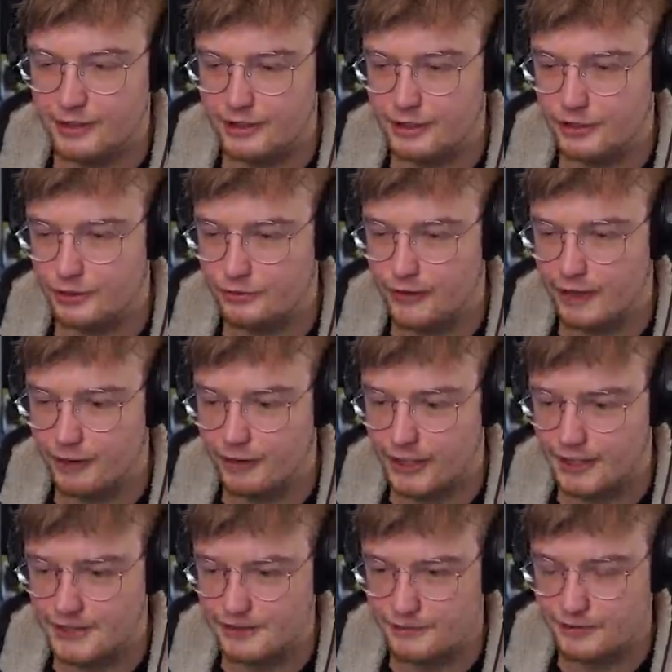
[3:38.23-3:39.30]
how to do that one.
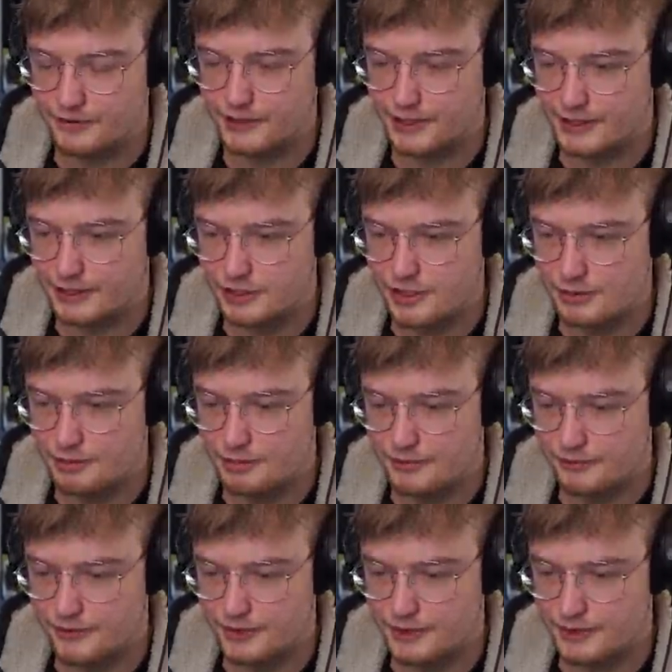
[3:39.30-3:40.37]
That's the fatigue jump, I
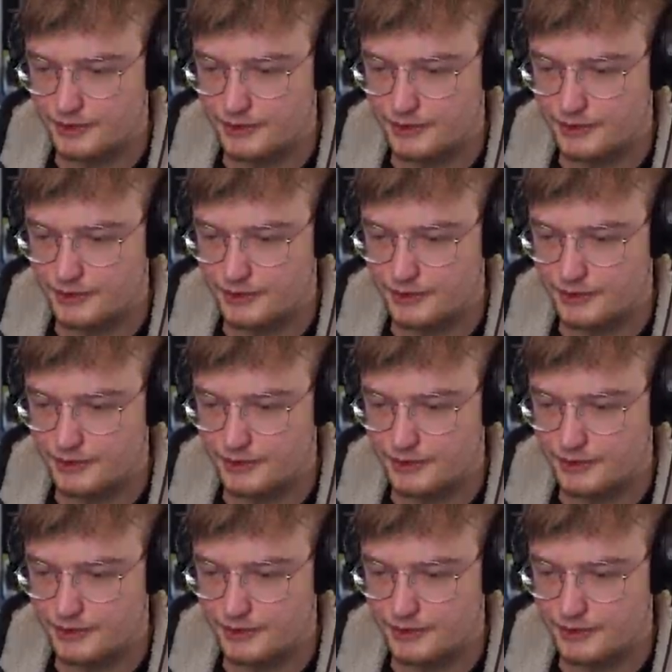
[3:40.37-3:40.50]
think.